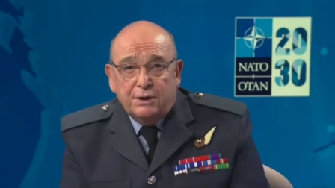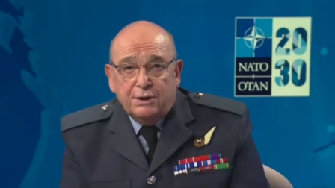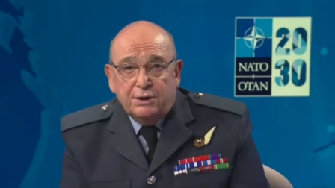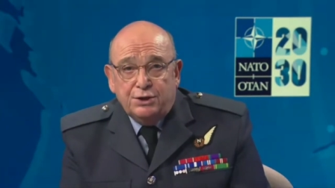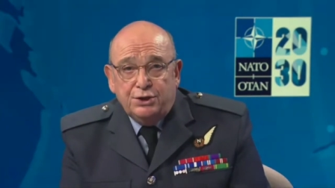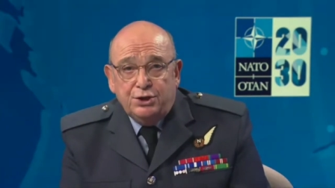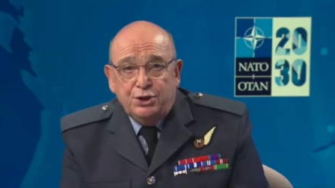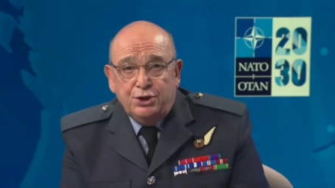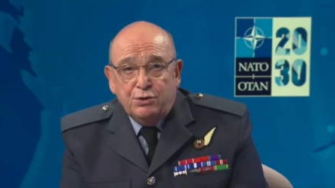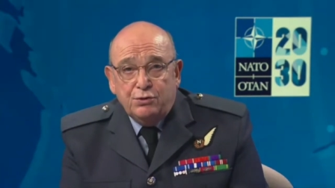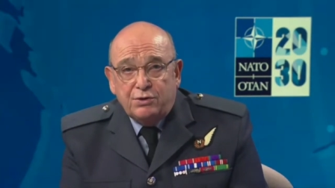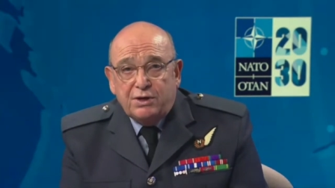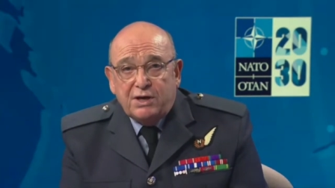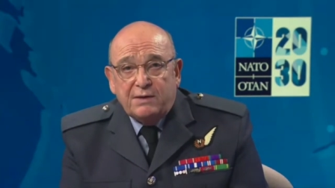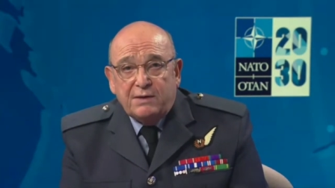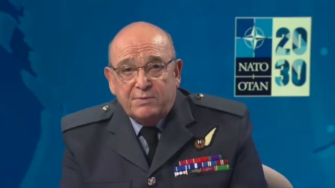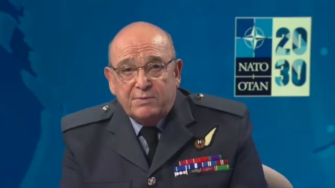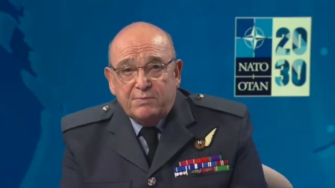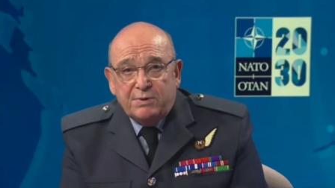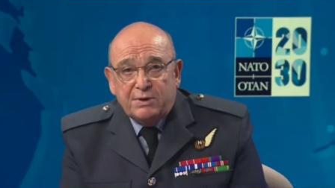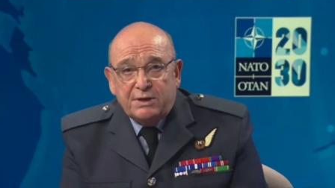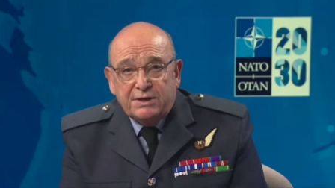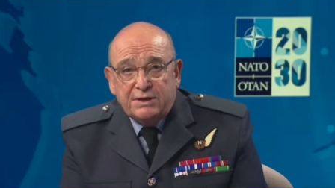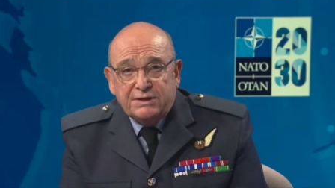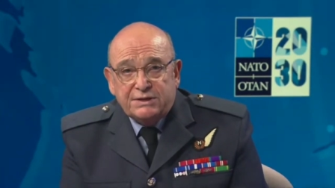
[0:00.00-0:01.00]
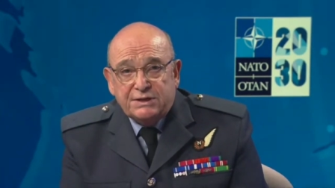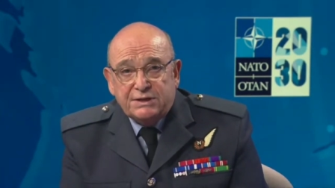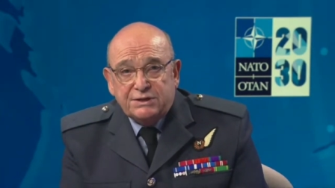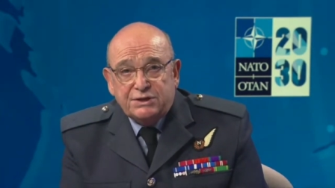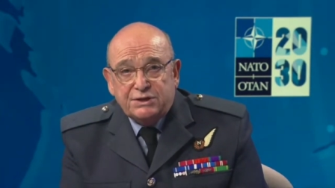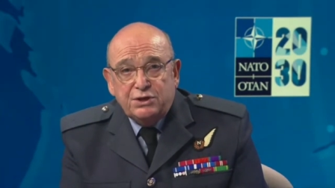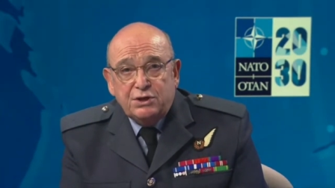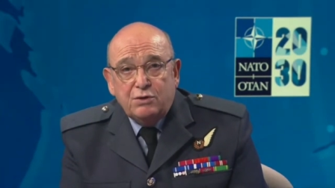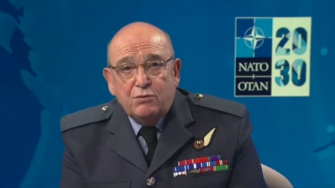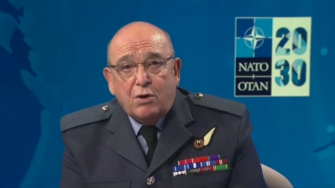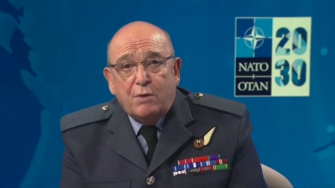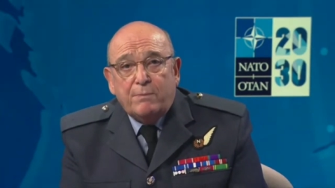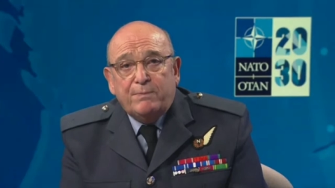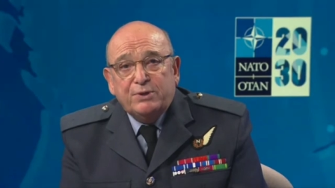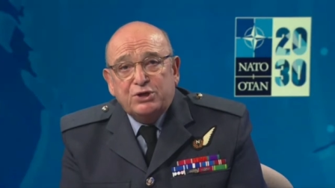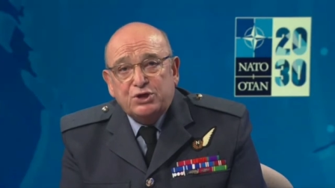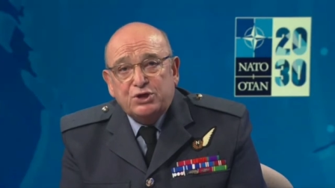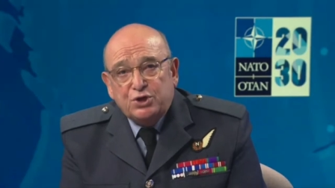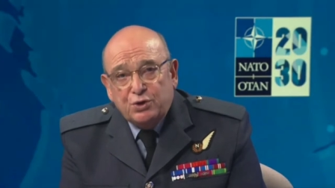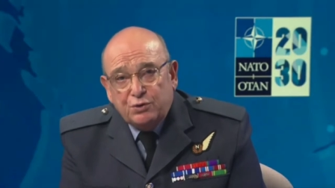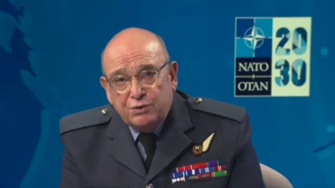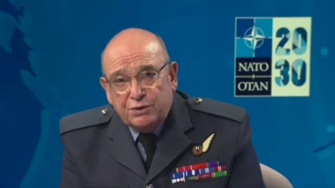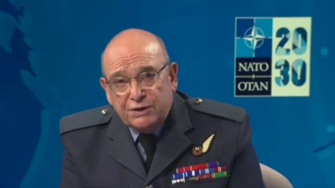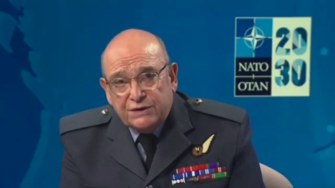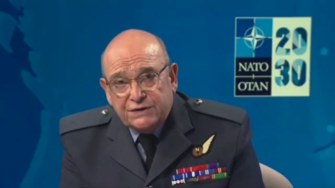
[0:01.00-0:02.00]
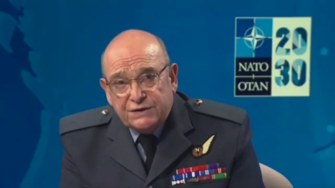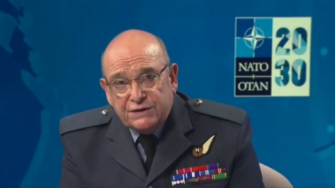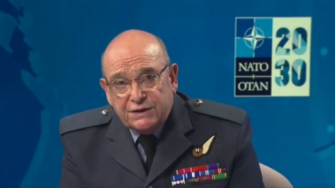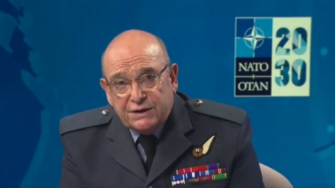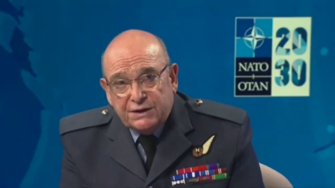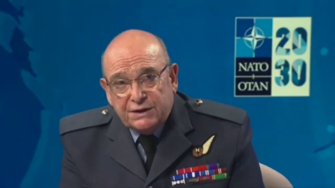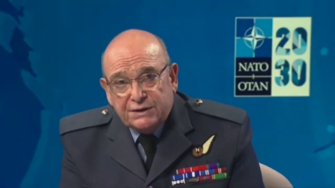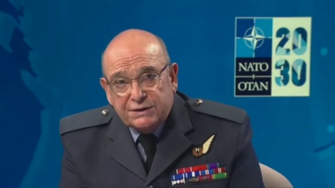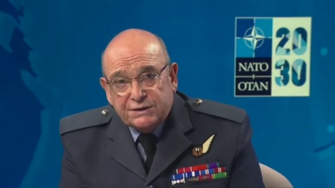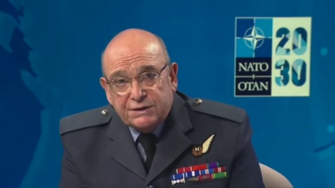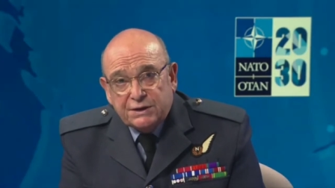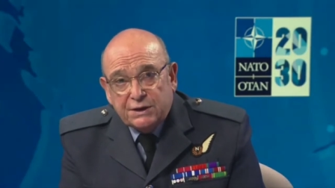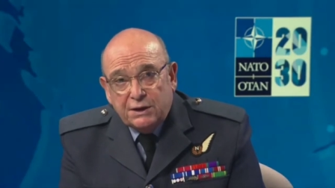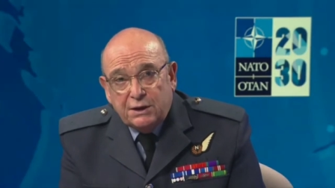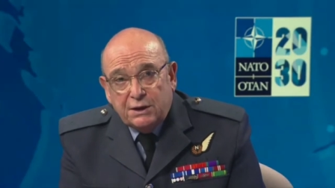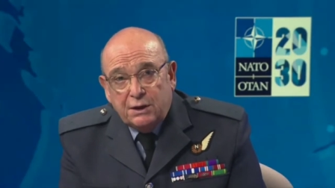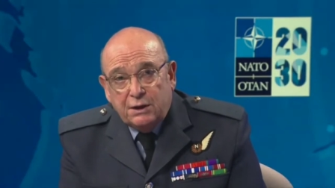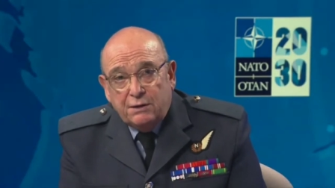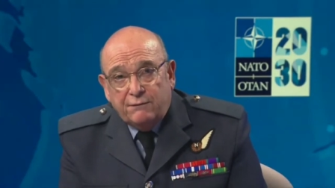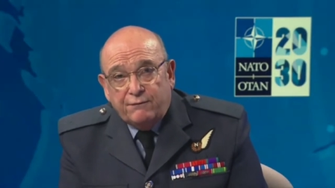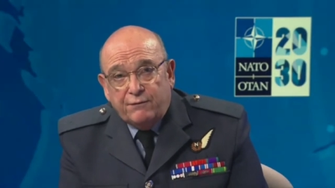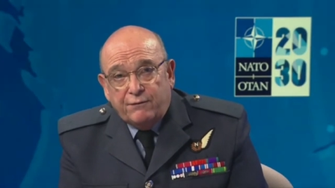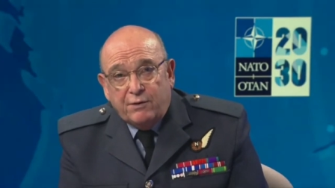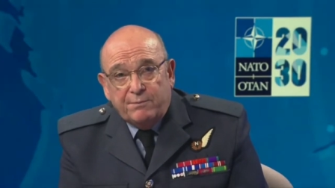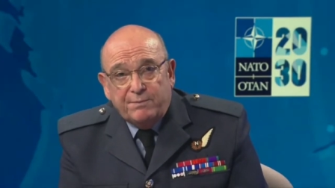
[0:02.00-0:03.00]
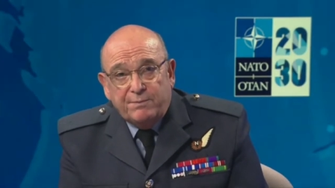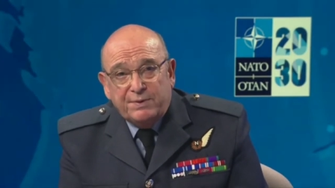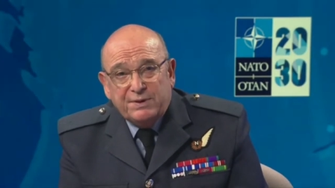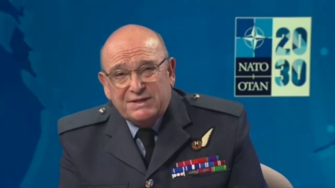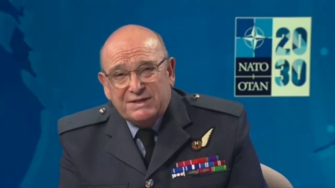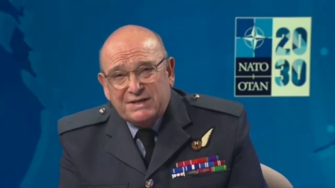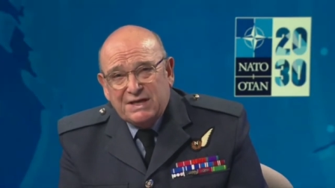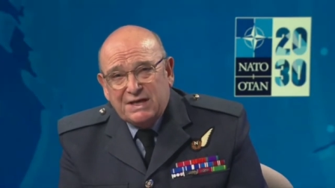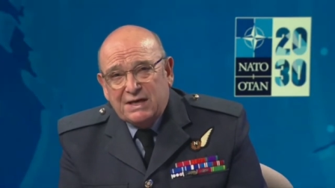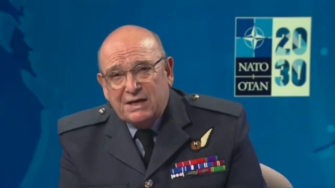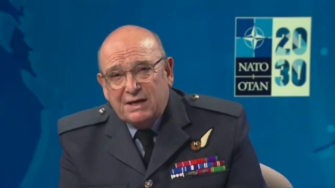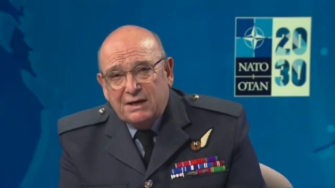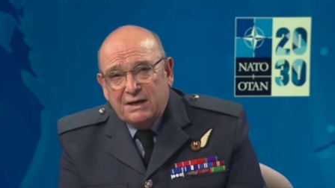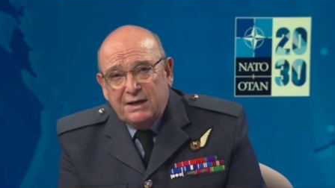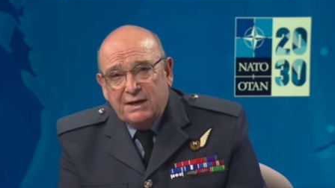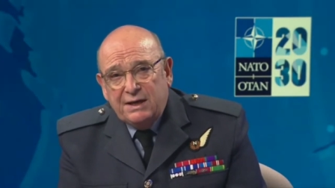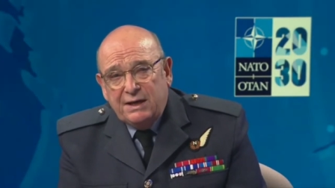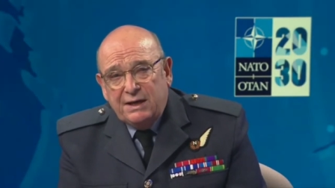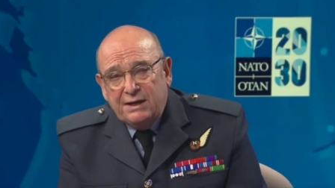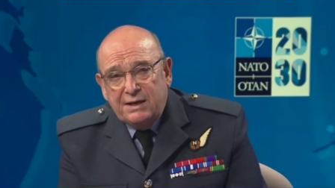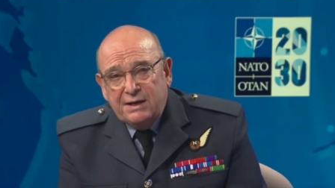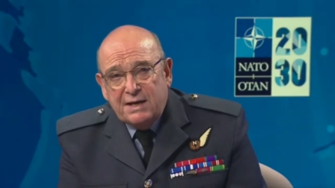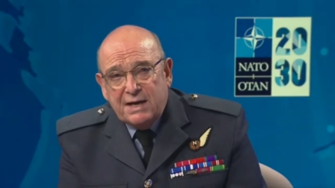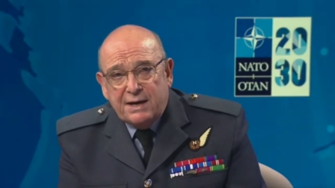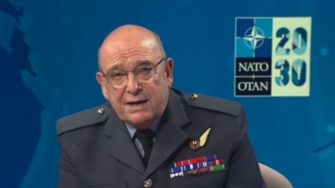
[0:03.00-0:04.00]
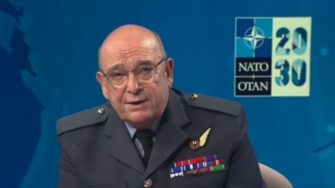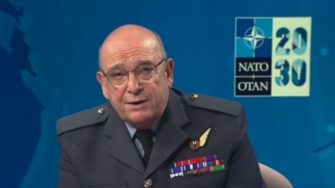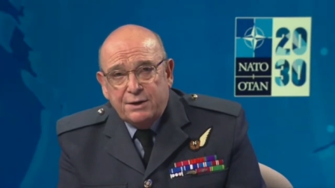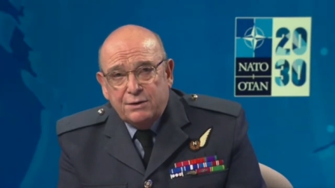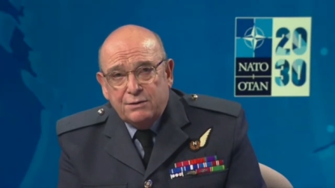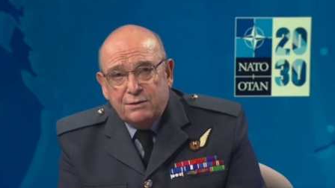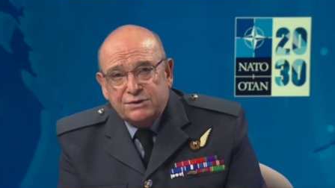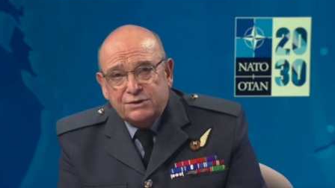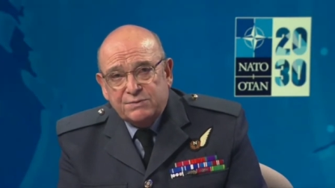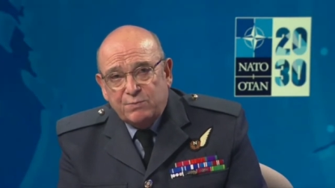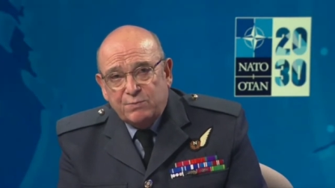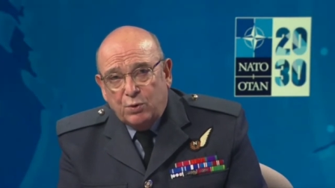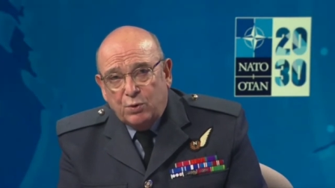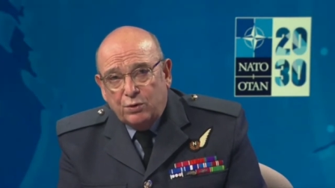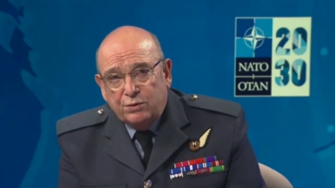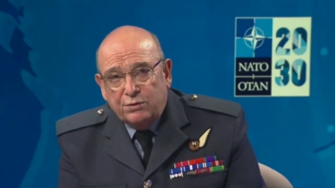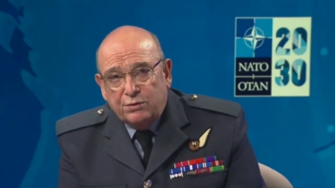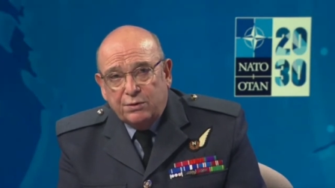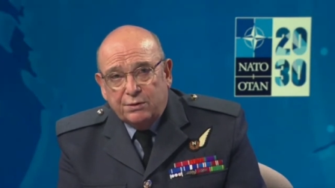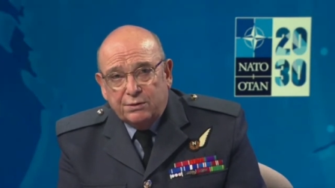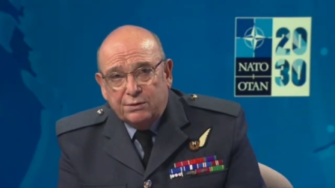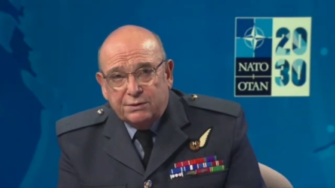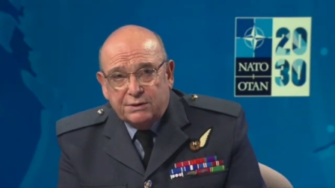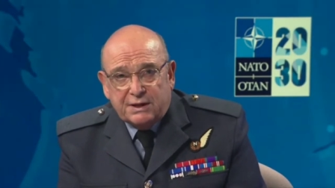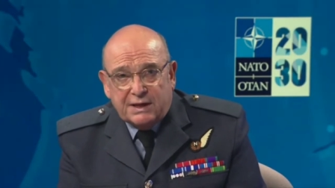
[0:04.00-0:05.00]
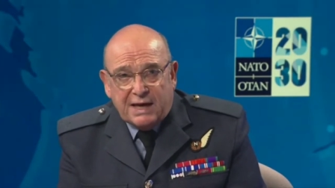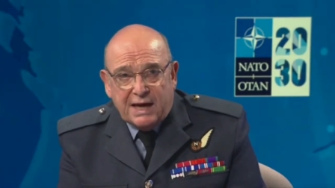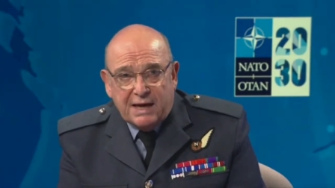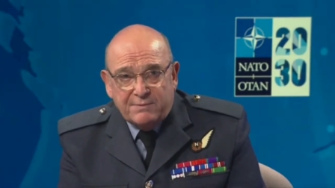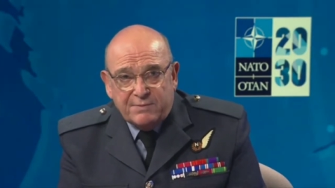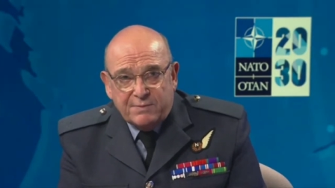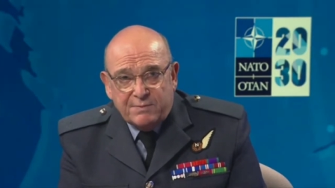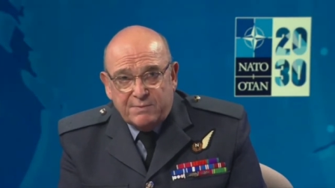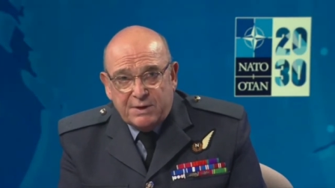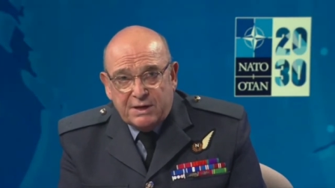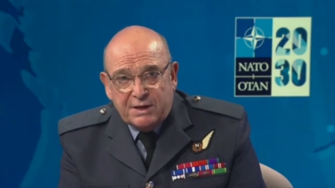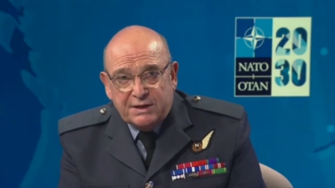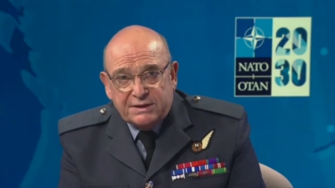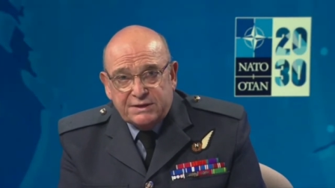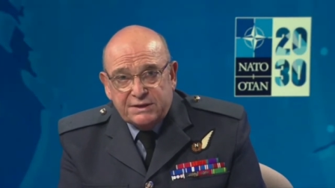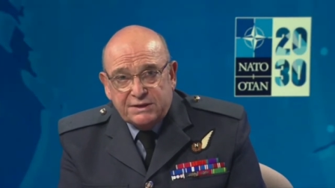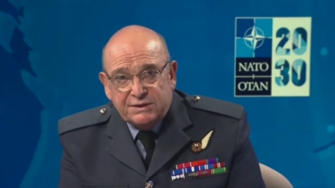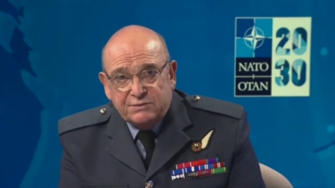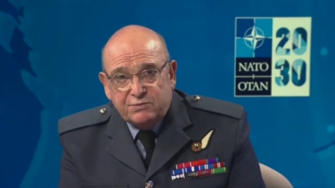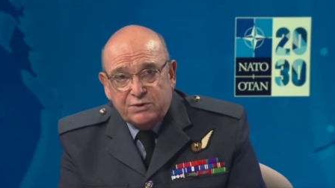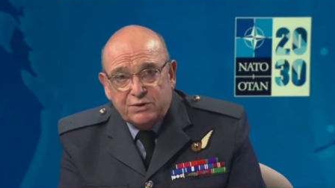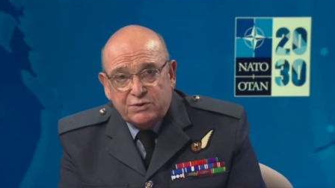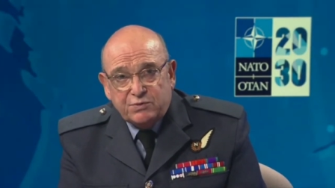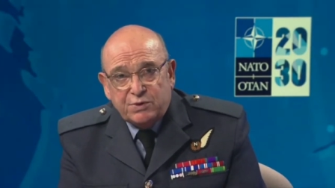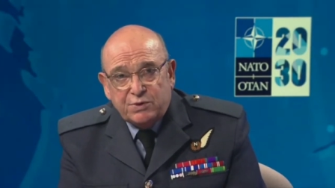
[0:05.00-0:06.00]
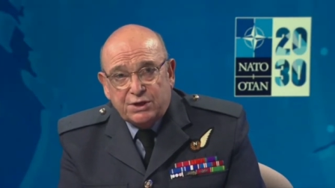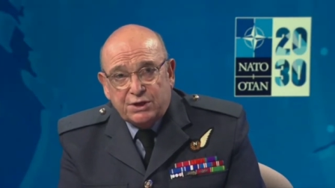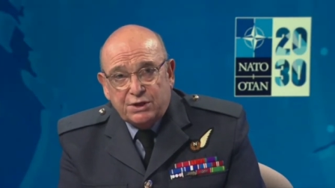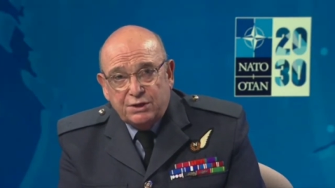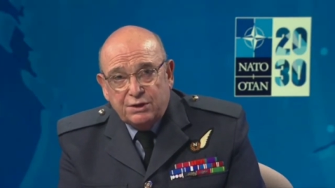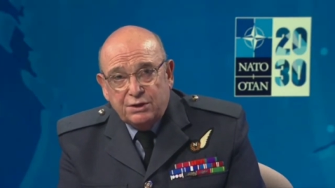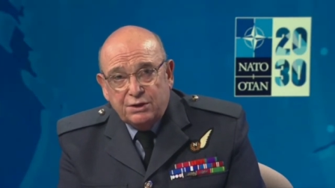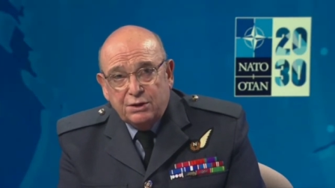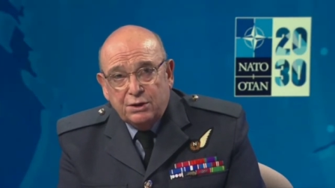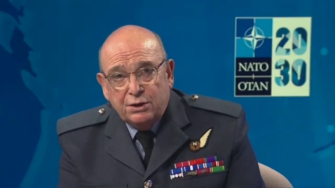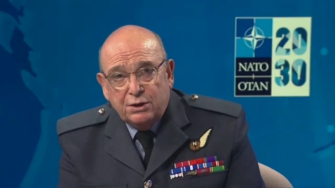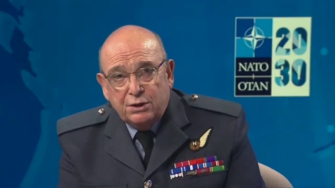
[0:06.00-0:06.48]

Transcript: new capabilities, new opportunities from particularly nano small capabilities which we can